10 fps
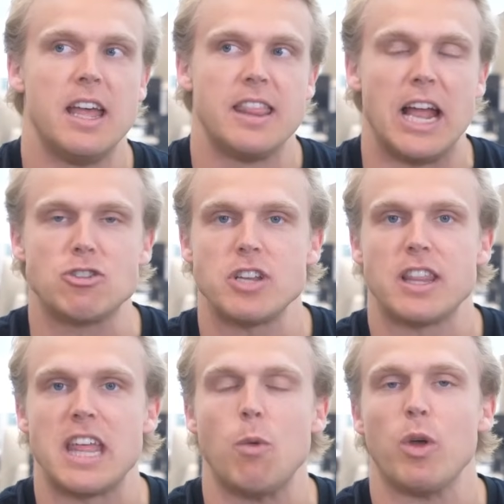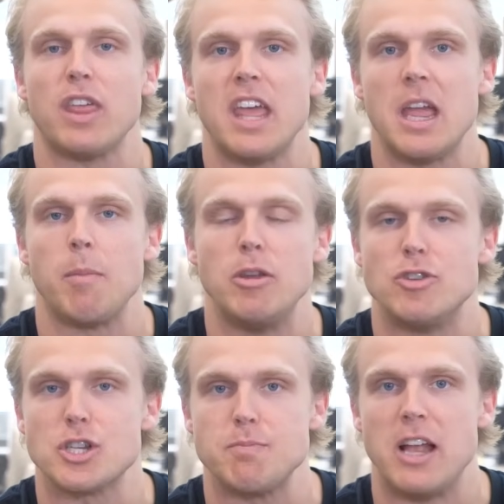the interesting thing with him, you
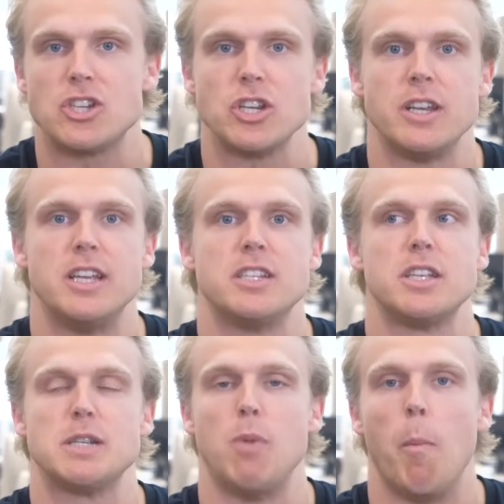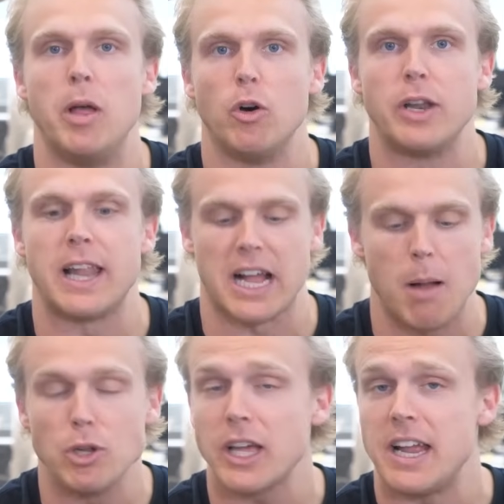just mentioned his mobility. Like,
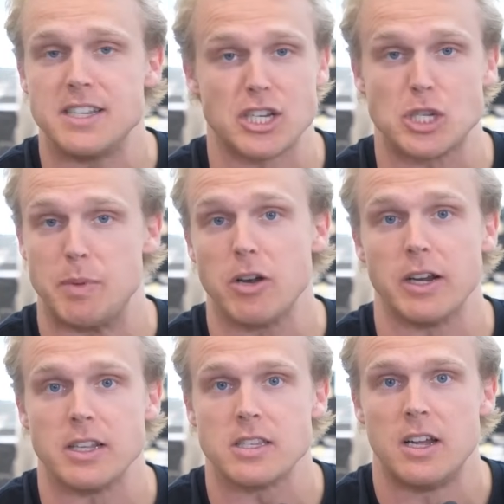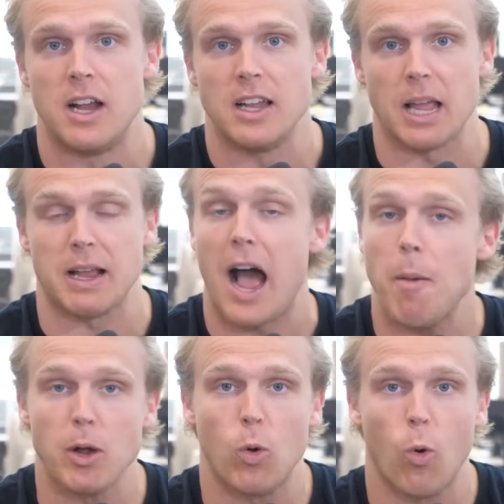I'm looking at his experience. Like,
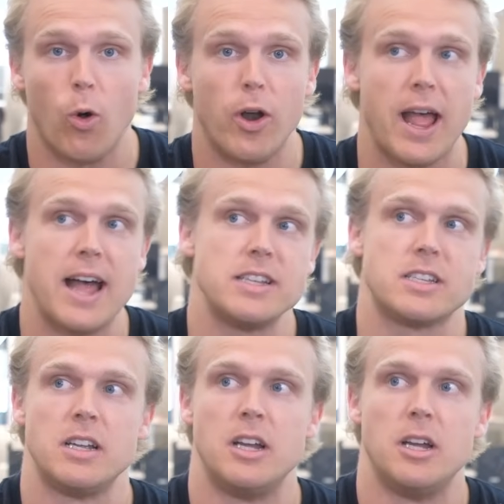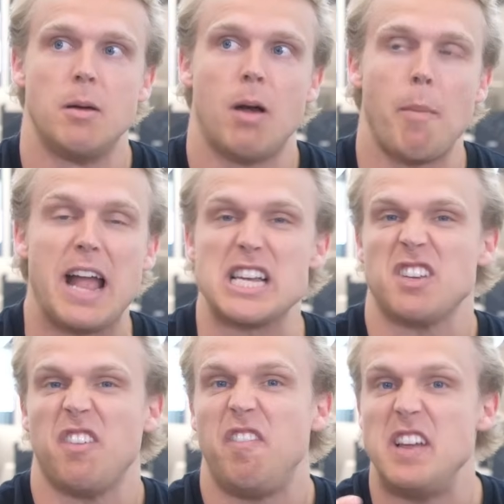Kyle McCord, as probably
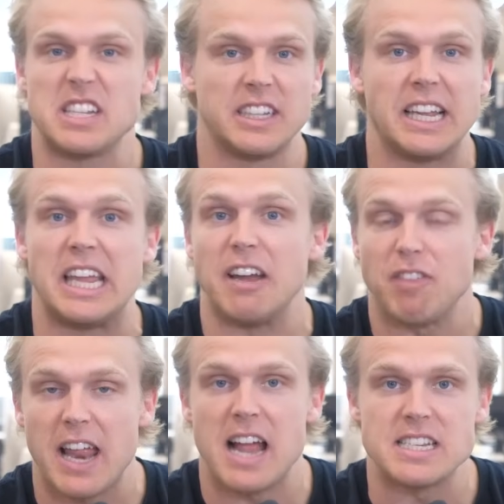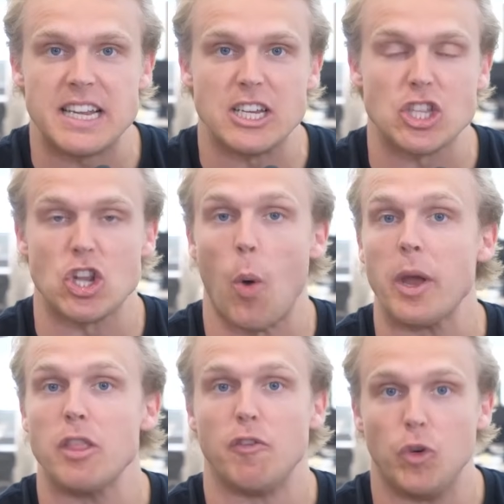as physically gifted as he is
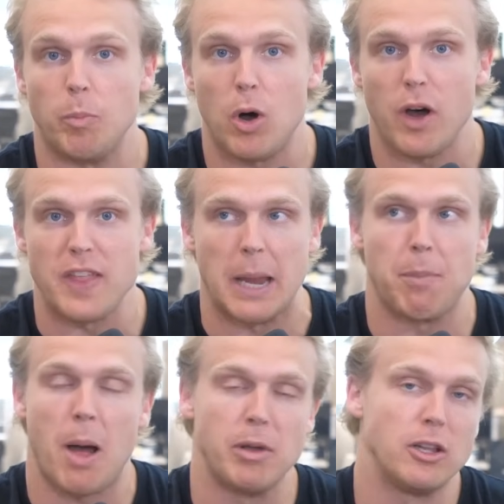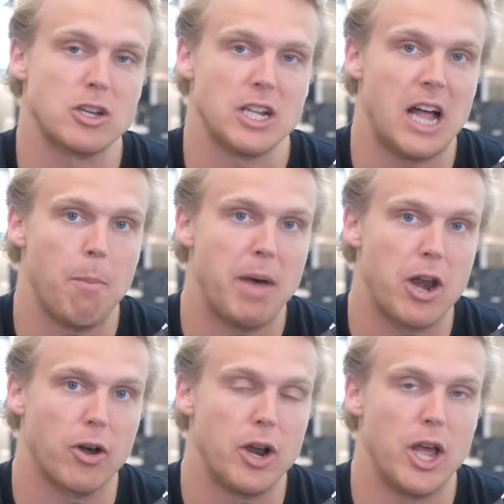throwing the football, I think he probably looks a lot
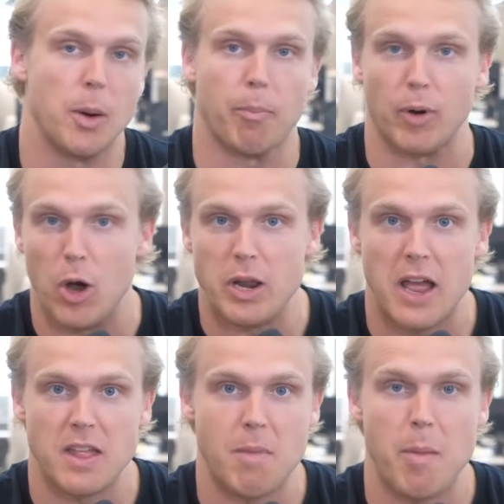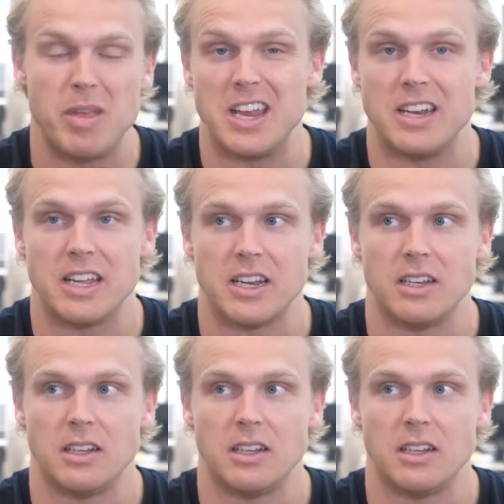better in a pro day than maybe he did